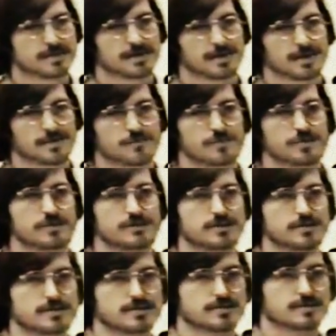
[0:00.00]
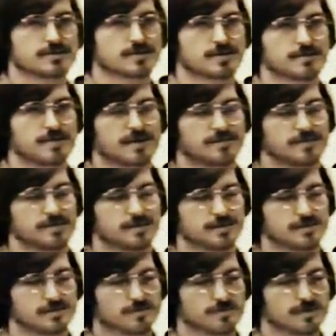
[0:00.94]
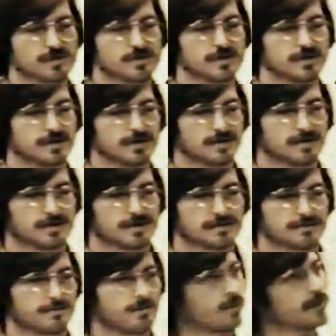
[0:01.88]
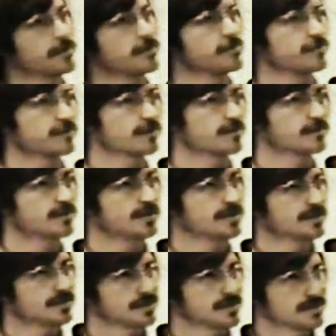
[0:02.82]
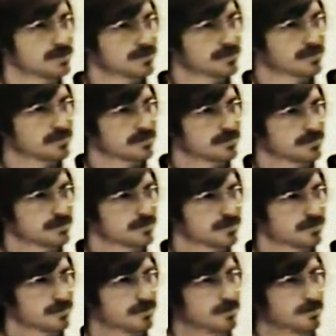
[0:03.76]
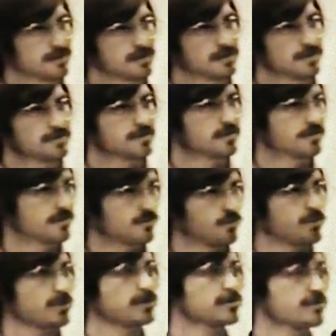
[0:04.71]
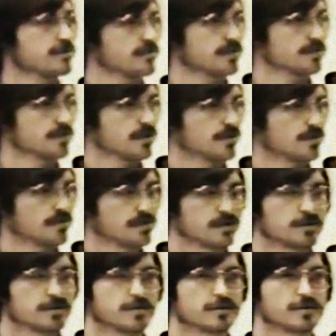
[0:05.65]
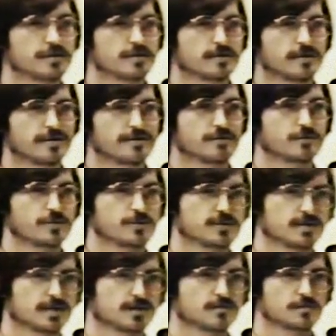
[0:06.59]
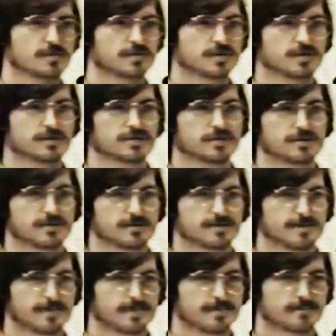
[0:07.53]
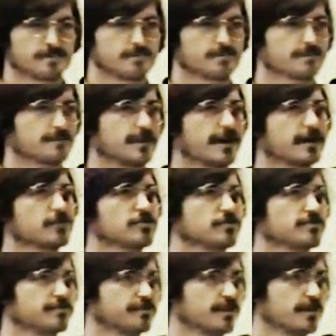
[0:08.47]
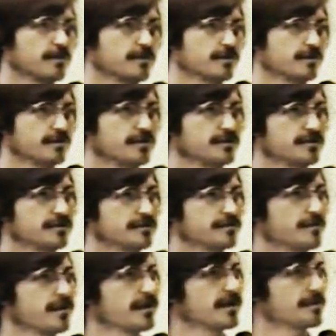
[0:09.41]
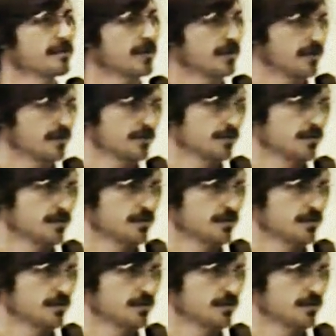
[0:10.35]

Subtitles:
And I really think it's going to come out of an industry that 4 years ago didn't exist, that 3 years ago everyone said was a flash in the frying pan,